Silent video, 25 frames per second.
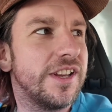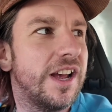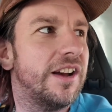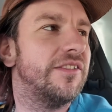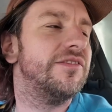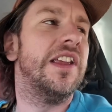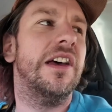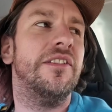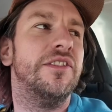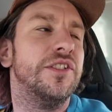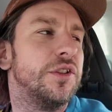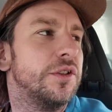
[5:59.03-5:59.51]

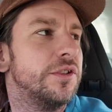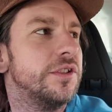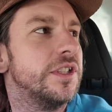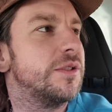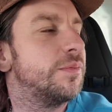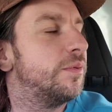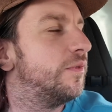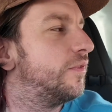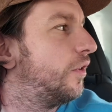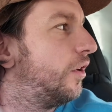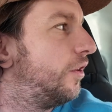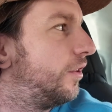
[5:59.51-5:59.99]
I've never done
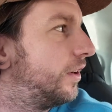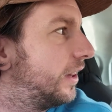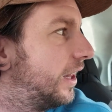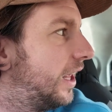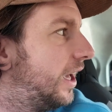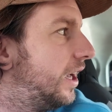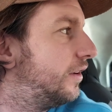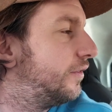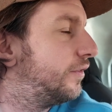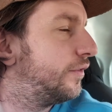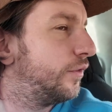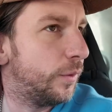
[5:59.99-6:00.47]
this before in
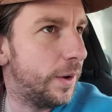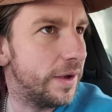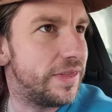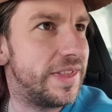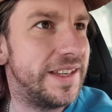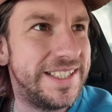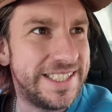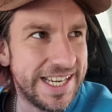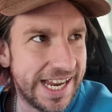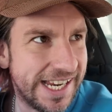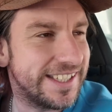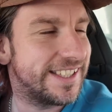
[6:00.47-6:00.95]
life, where
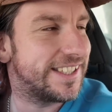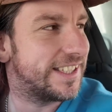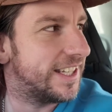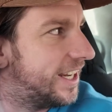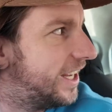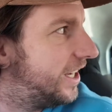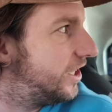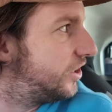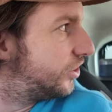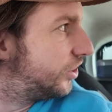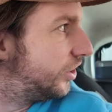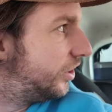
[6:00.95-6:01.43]
the
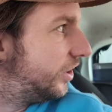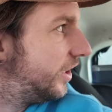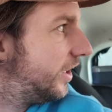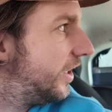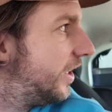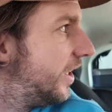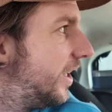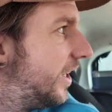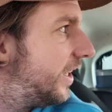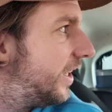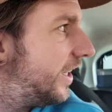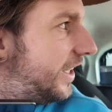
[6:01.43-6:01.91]
destination
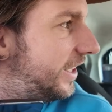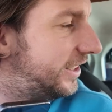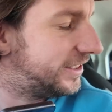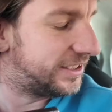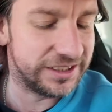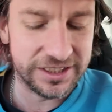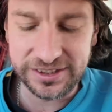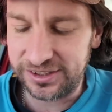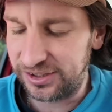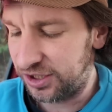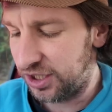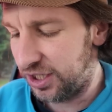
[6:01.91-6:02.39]
is
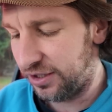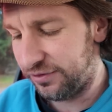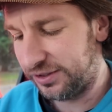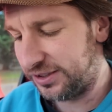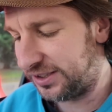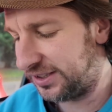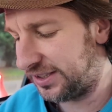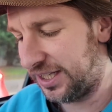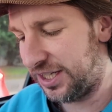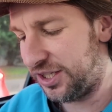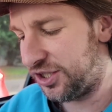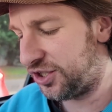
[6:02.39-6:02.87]
the
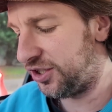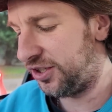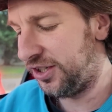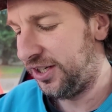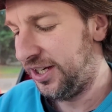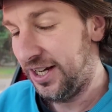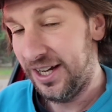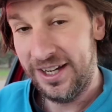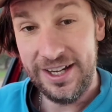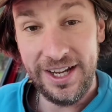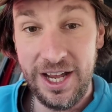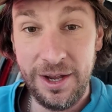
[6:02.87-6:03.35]
service station.
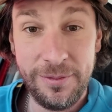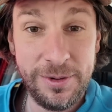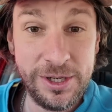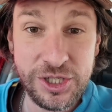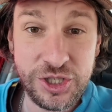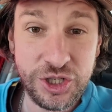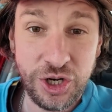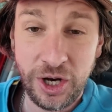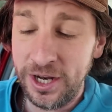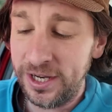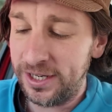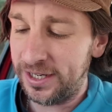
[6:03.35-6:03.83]
I'm
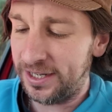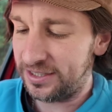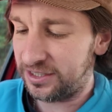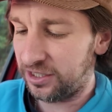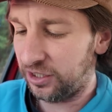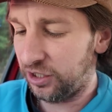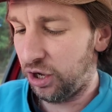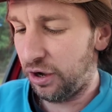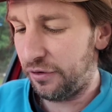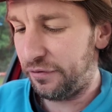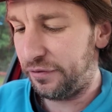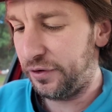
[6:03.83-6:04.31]
enjoying it, it's
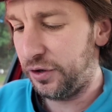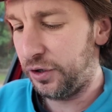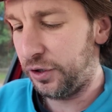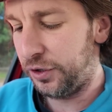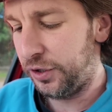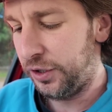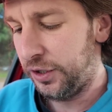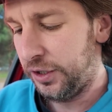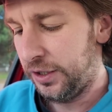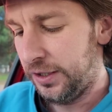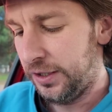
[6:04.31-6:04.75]
a lot of fun.